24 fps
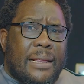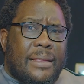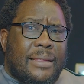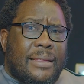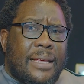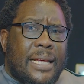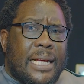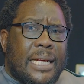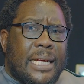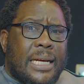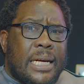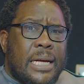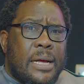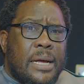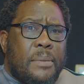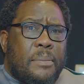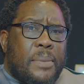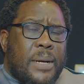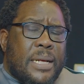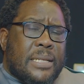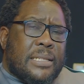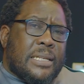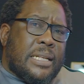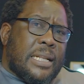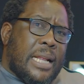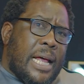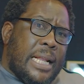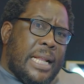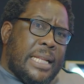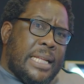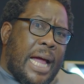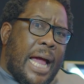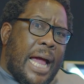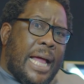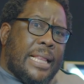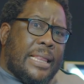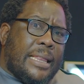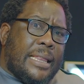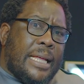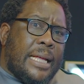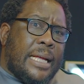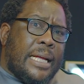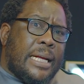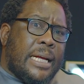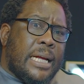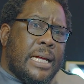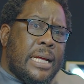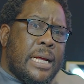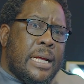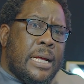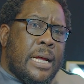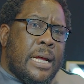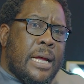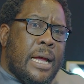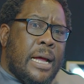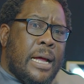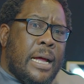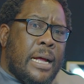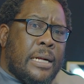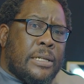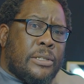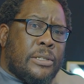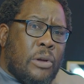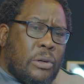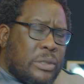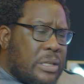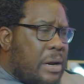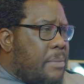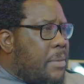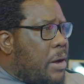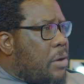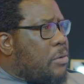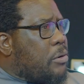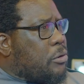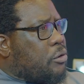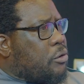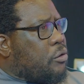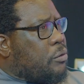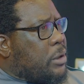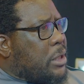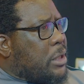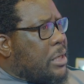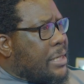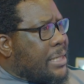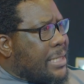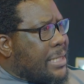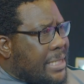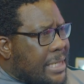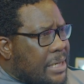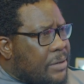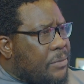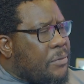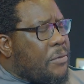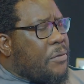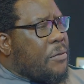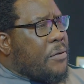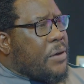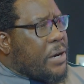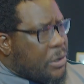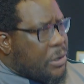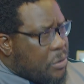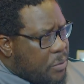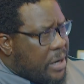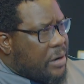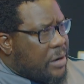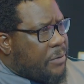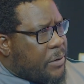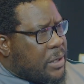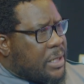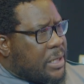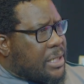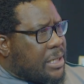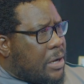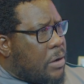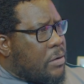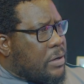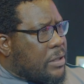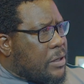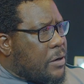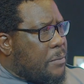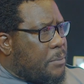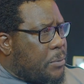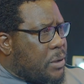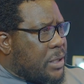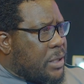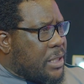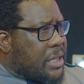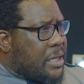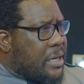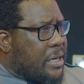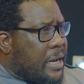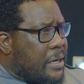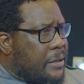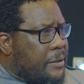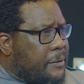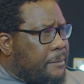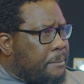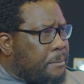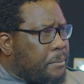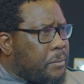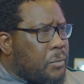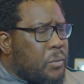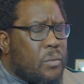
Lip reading: think, personally, Dr. Mangosuthu Buthelezi did very well for this country politically.